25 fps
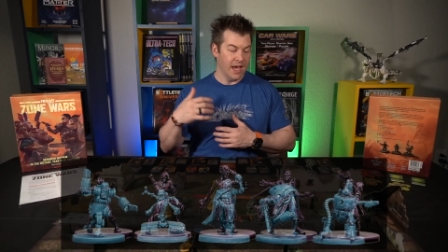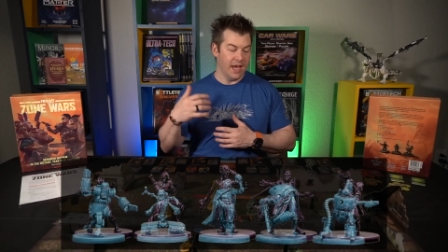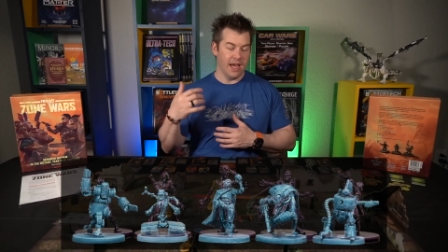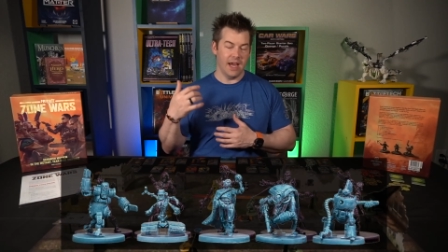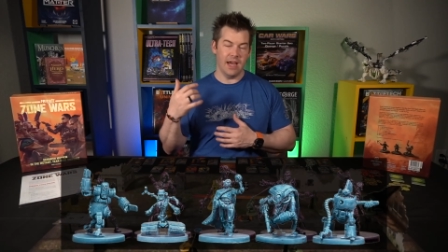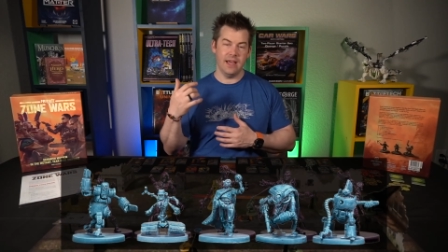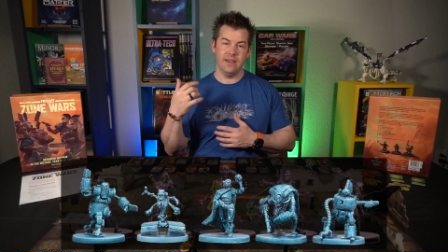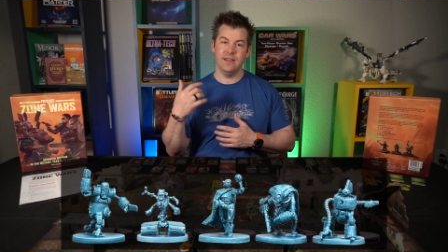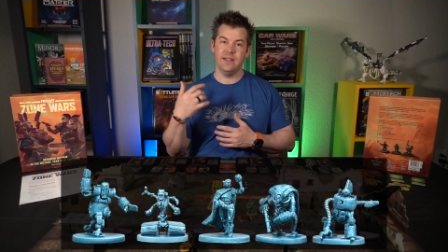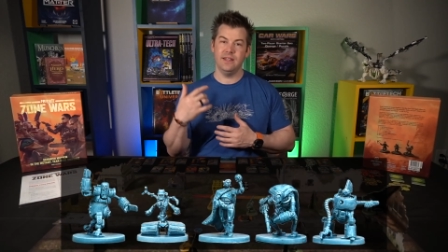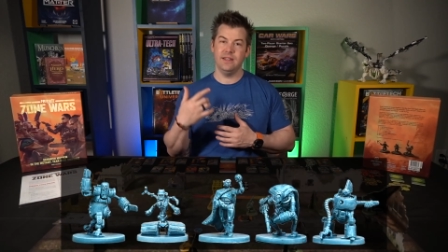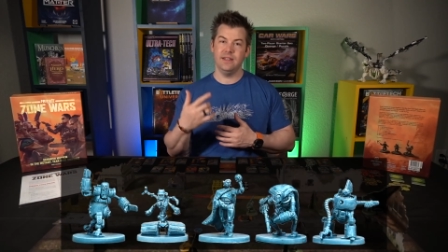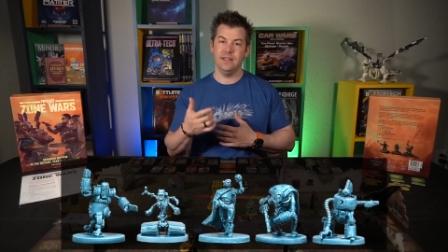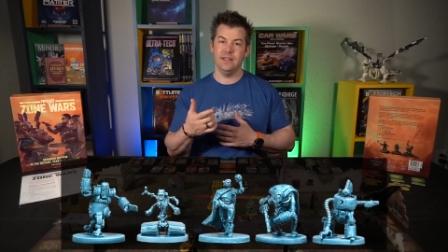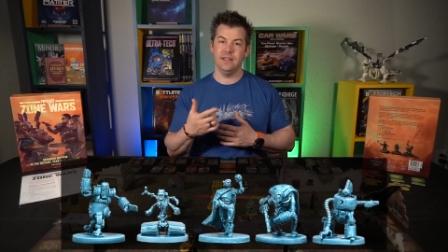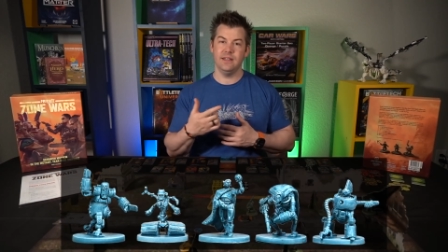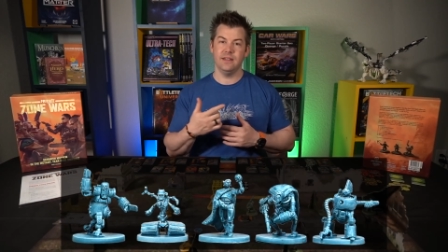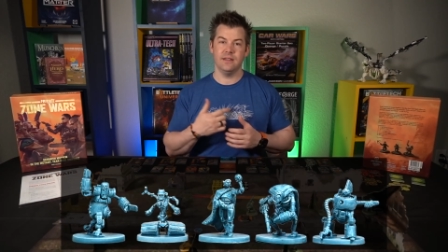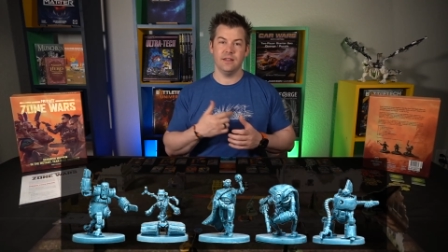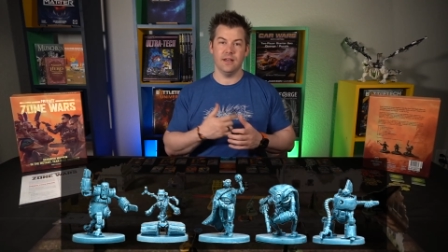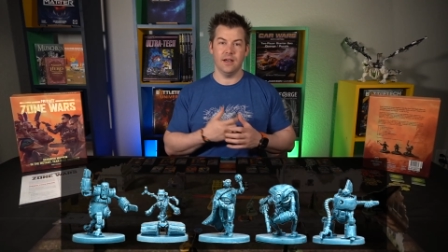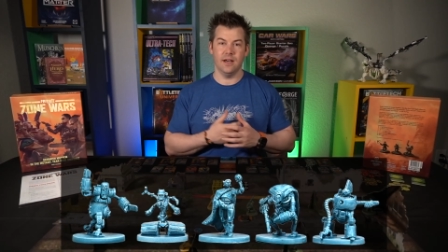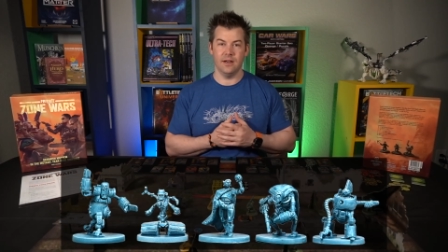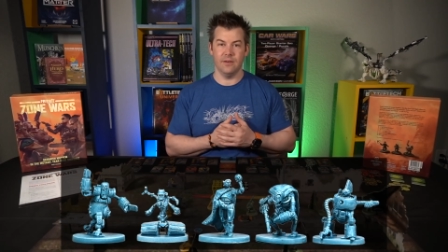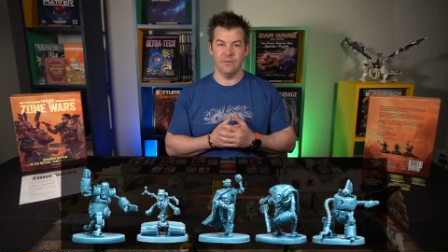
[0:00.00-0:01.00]
and then the
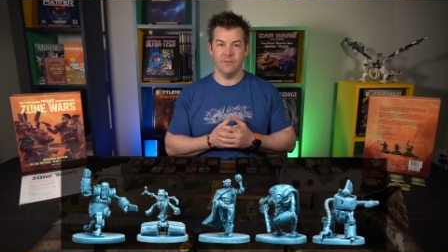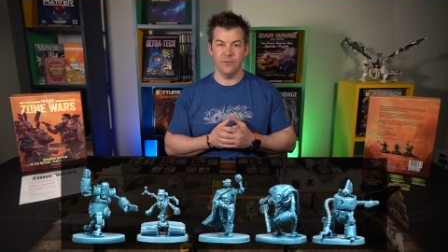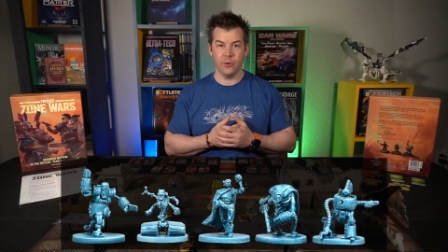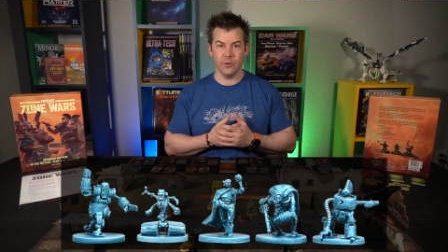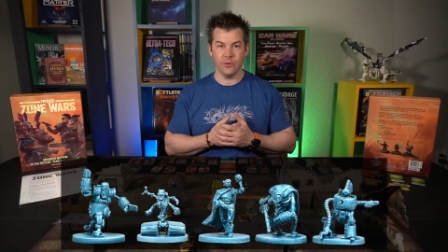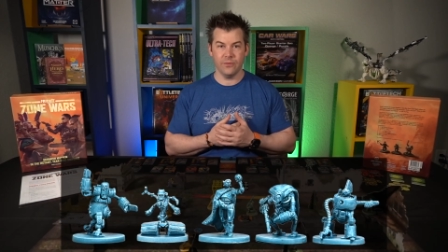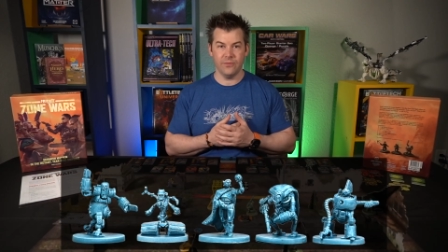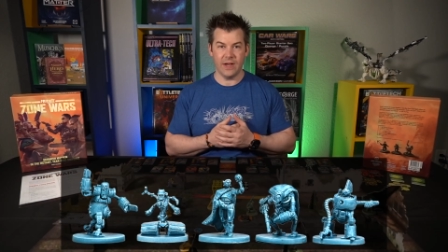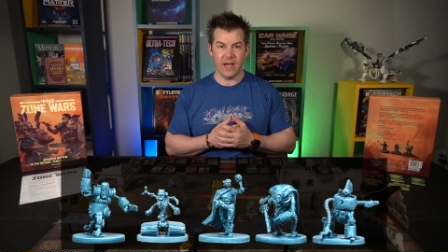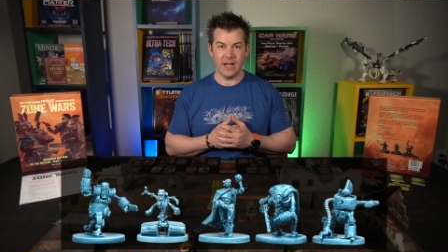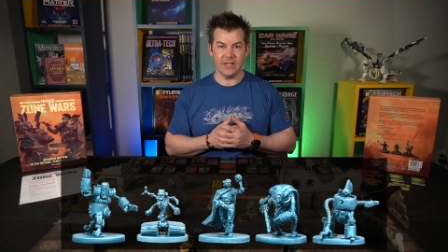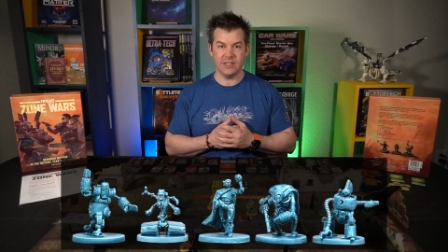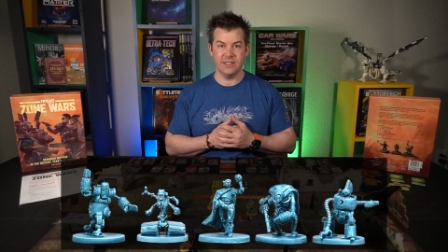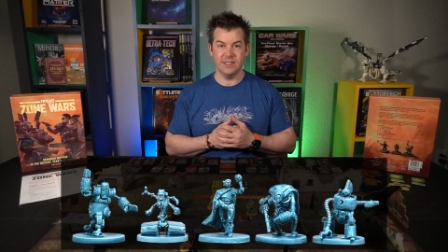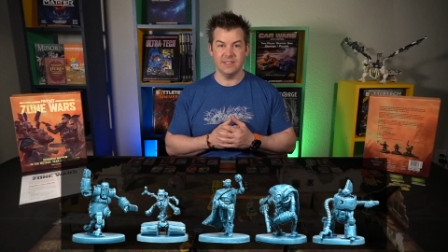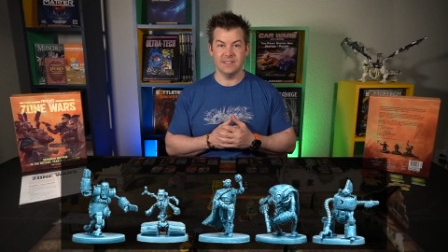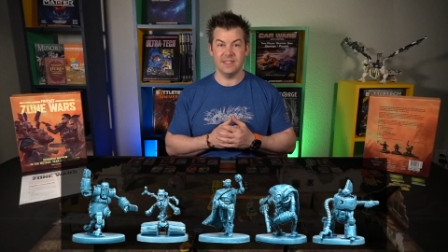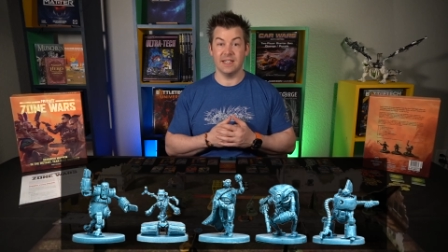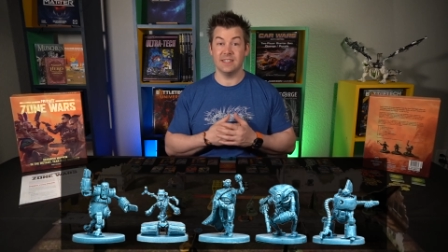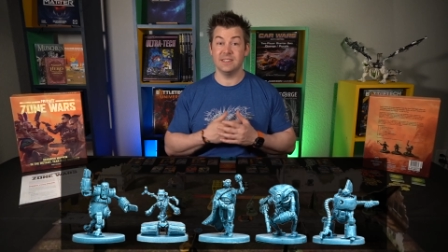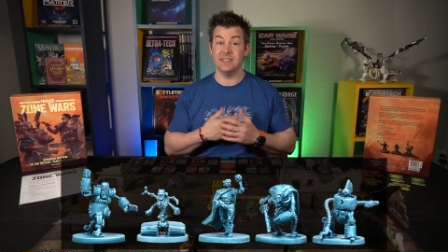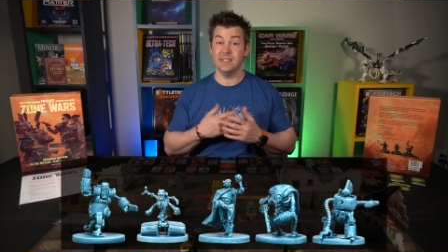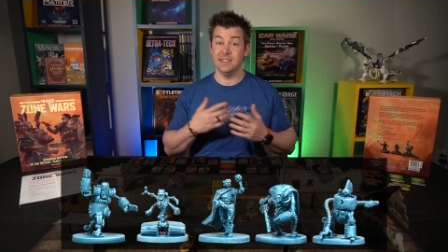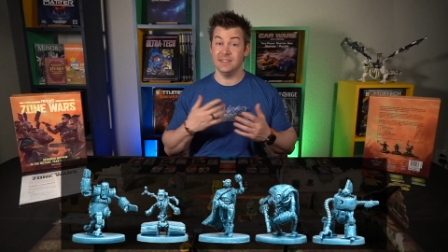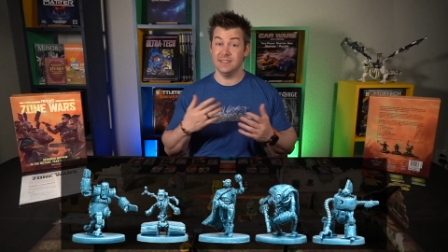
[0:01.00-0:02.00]
4th faction is
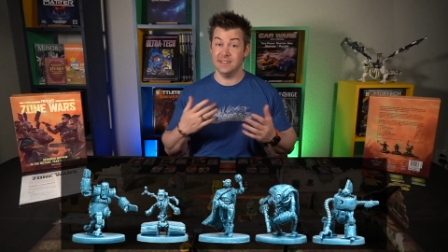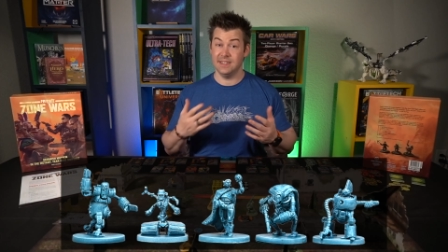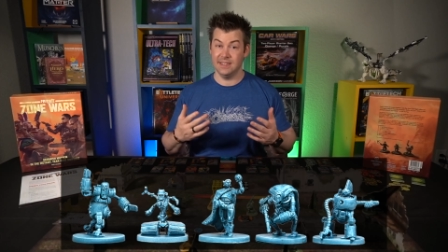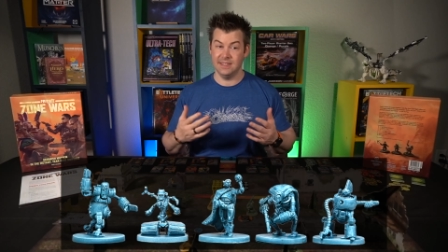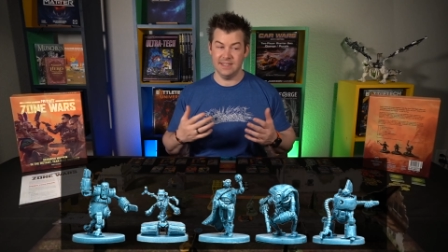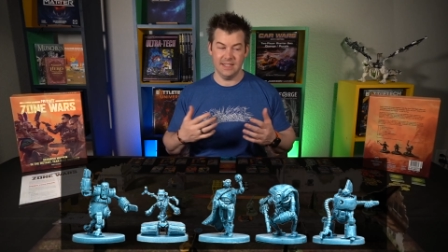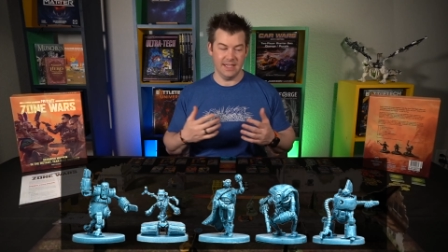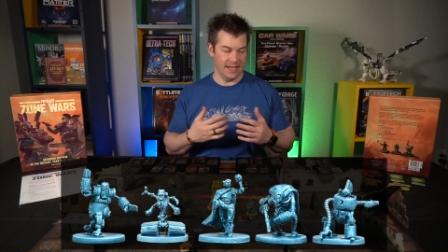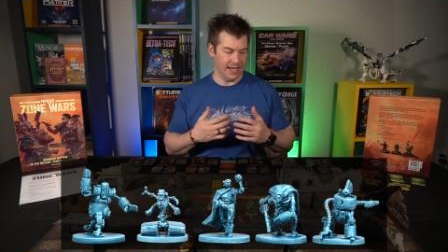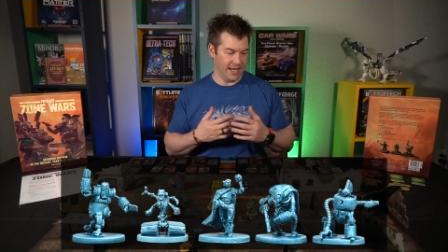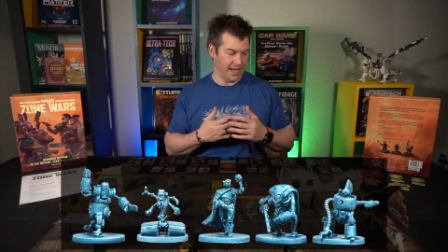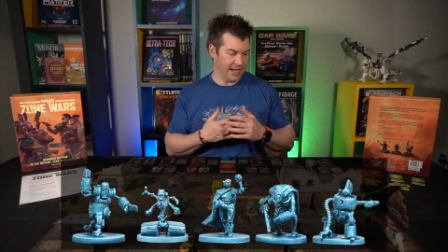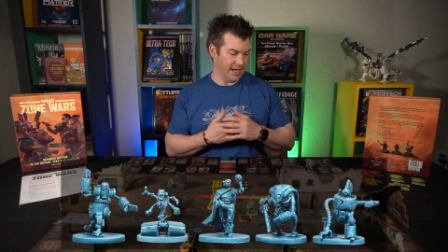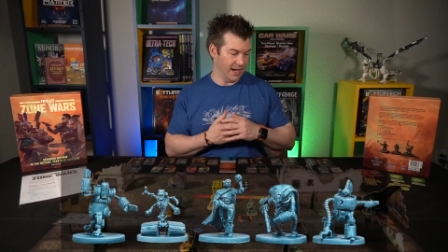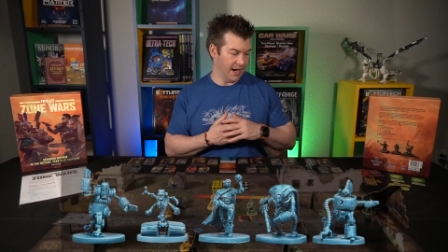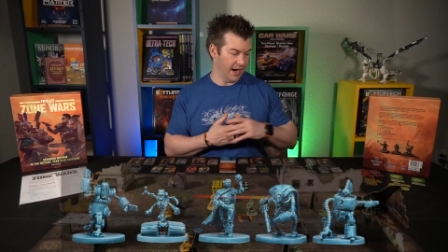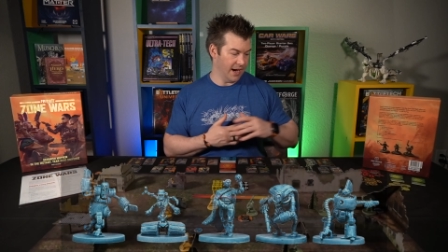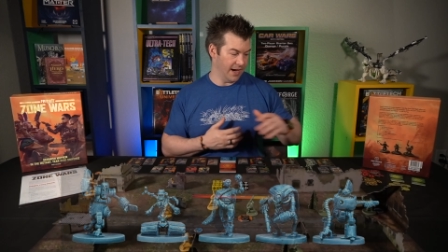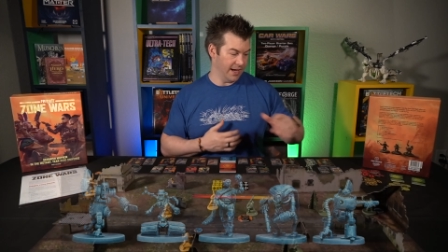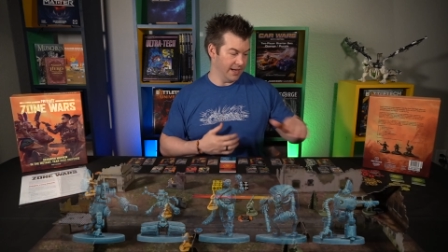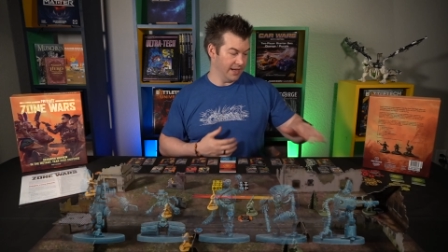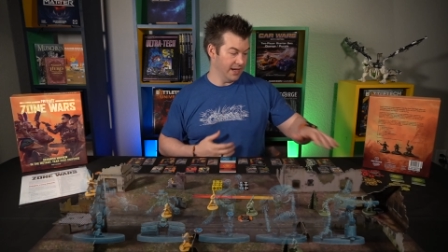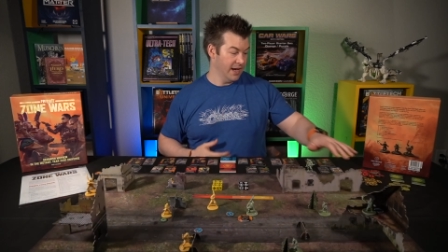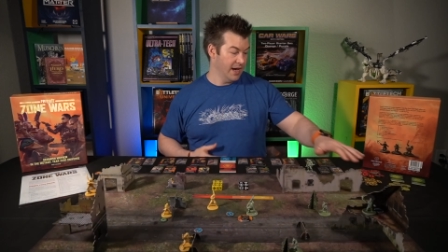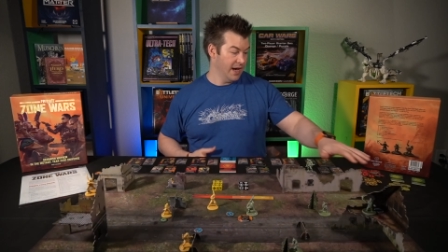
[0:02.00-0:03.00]
actually a sentient
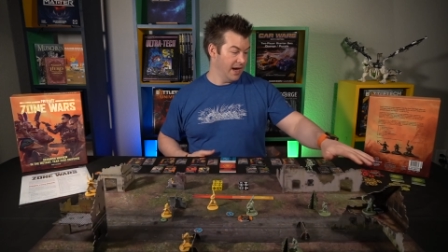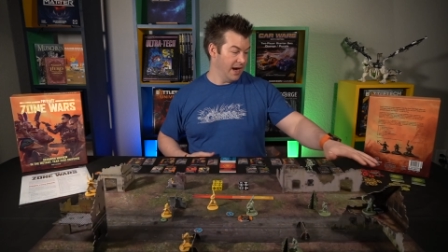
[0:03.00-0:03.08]
AI.